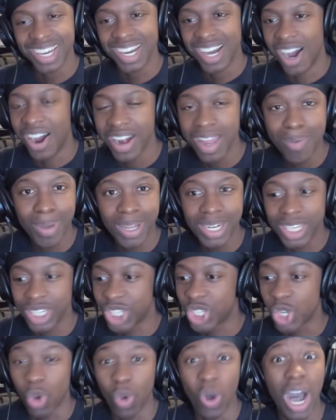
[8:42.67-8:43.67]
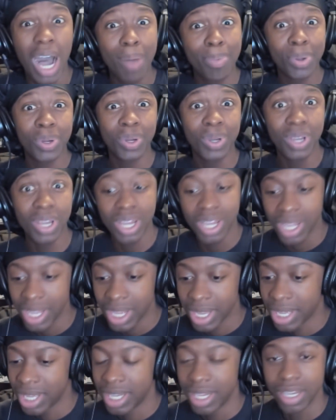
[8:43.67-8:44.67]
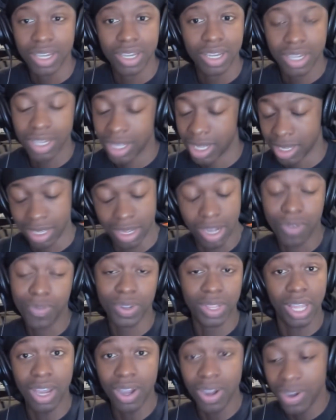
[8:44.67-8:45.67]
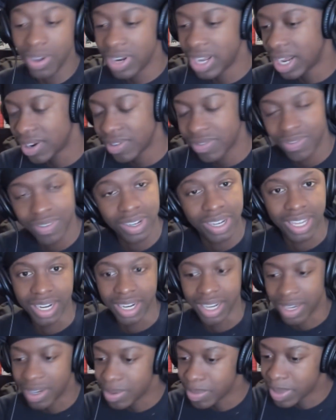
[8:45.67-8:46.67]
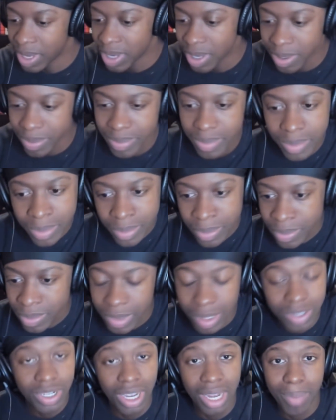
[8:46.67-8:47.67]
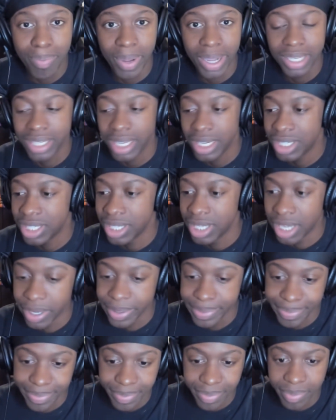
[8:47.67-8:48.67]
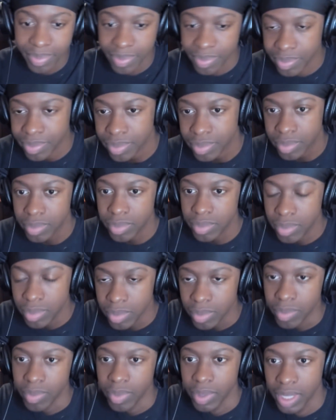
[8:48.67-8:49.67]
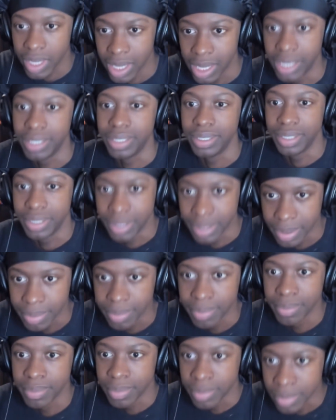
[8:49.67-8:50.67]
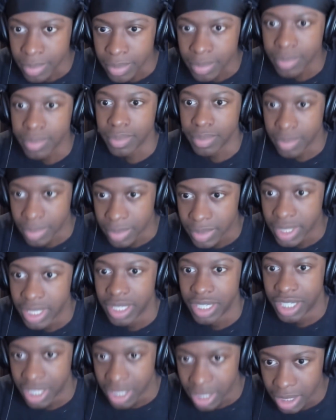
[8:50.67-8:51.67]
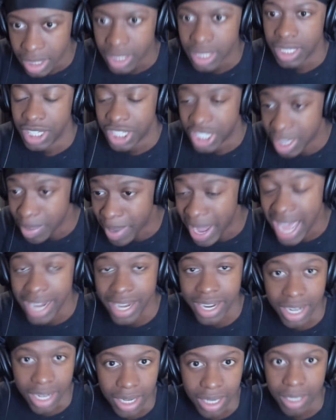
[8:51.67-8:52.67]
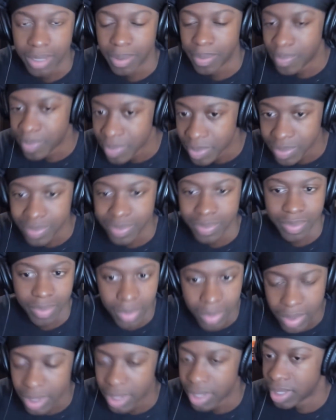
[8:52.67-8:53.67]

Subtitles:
Are they about to squabble? Over Lone? I don't fucking know, bro. I'm trying to pay attention, though. You had me like a Harley, yeah. I told her she's a superstar. She bad, though. I just think she's gnarly.